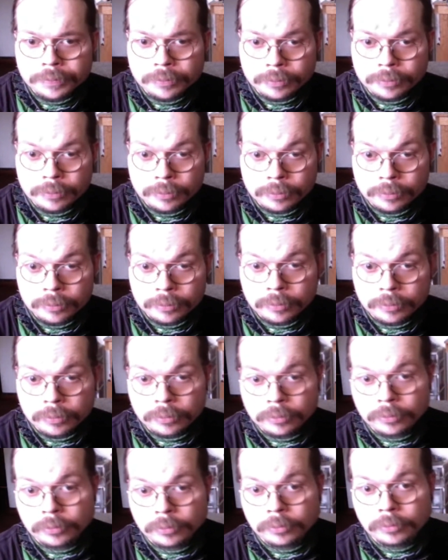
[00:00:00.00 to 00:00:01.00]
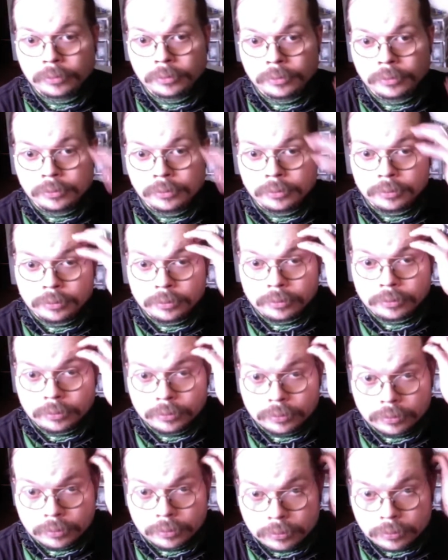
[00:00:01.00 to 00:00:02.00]

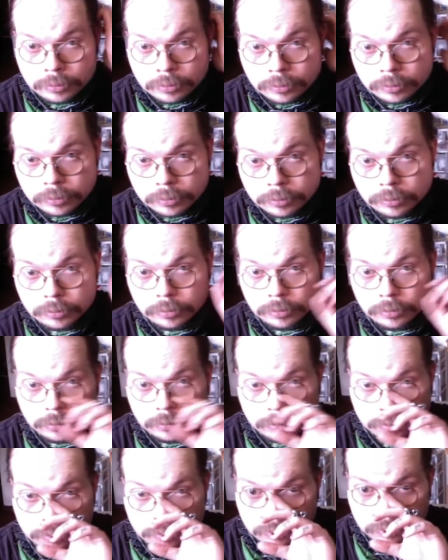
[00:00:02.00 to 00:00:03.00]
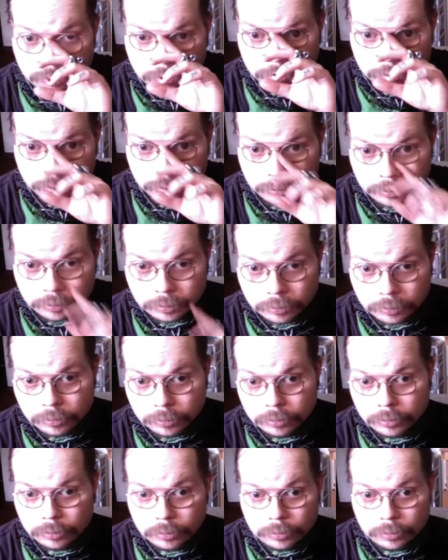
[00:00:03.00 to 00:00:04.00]

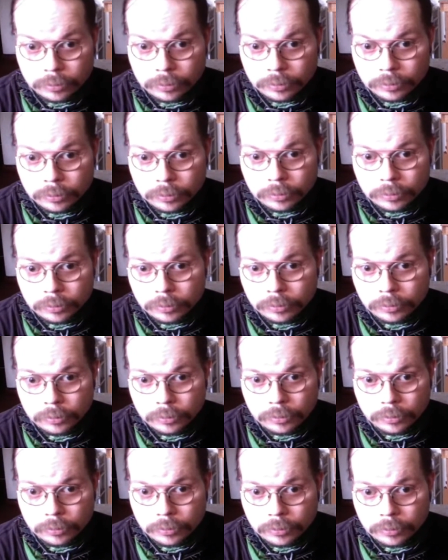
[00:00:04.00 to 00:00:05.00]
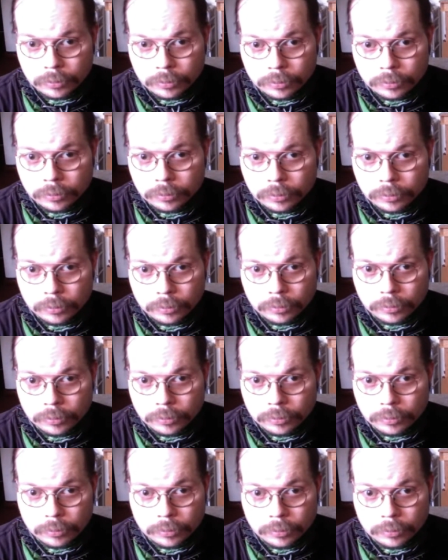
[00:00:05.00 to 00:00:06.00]

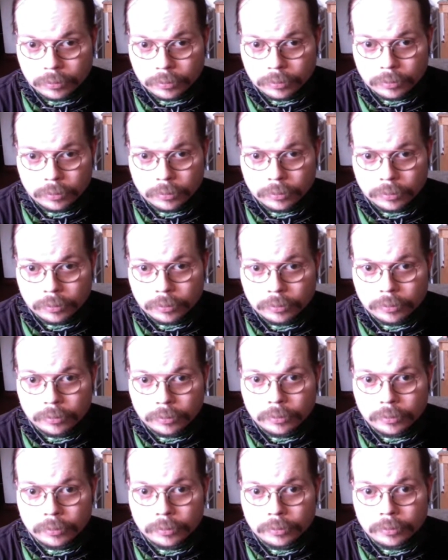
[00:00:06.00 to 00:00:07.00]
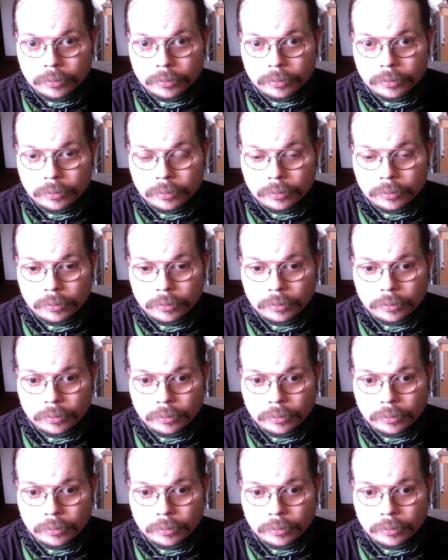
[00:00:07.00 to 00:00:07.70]
No one is speaking in this clip.